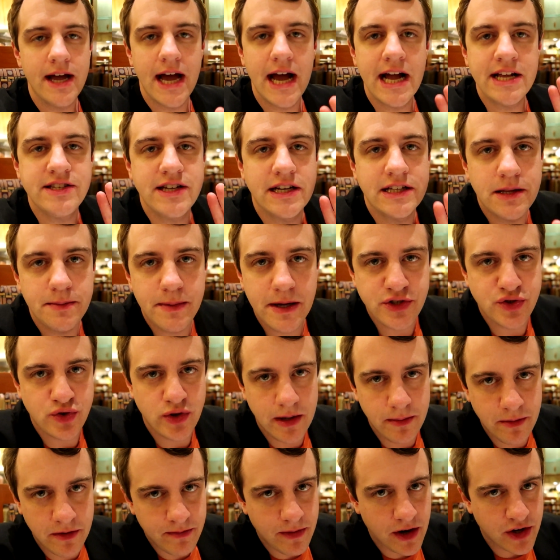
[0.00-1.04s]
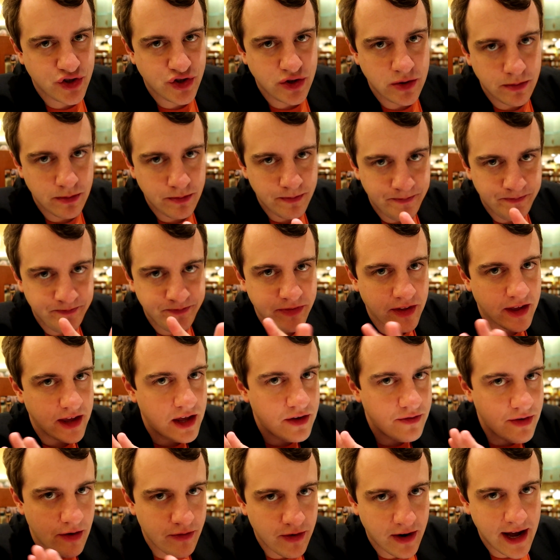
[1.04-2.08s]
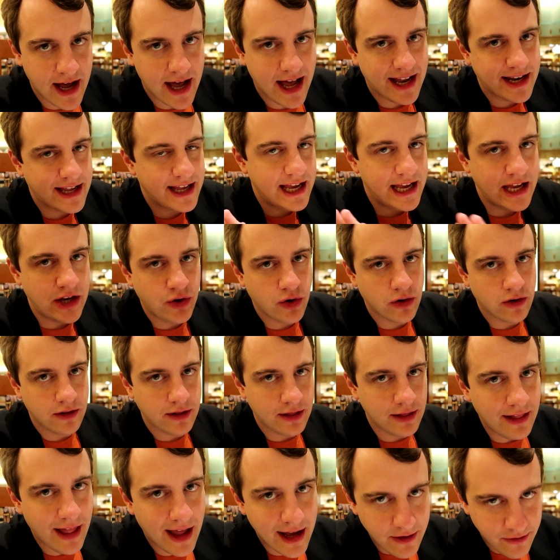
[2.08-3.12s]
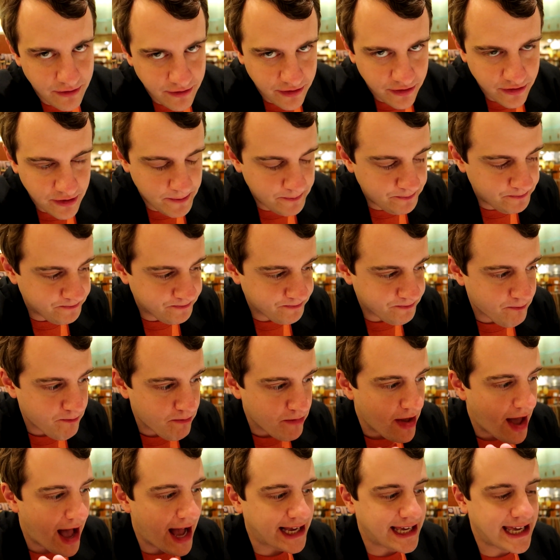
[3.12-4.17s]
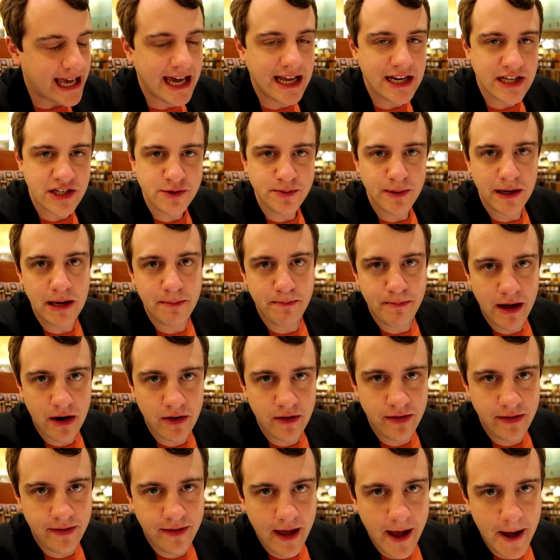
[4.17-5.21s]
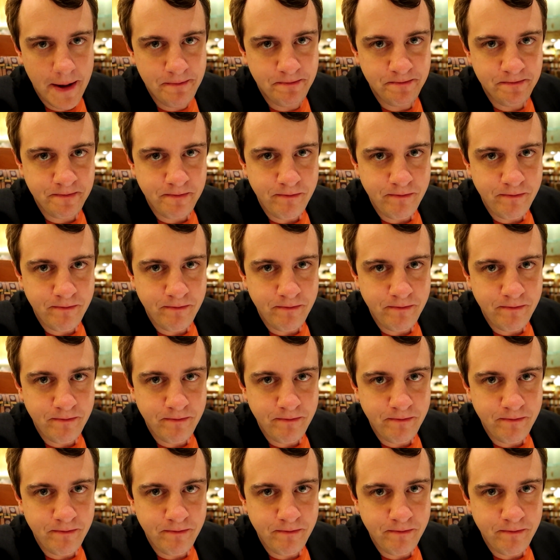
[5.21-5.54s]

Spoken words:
It's like the best cream of mushroom you've ever had in your life. I can't explain it better than that.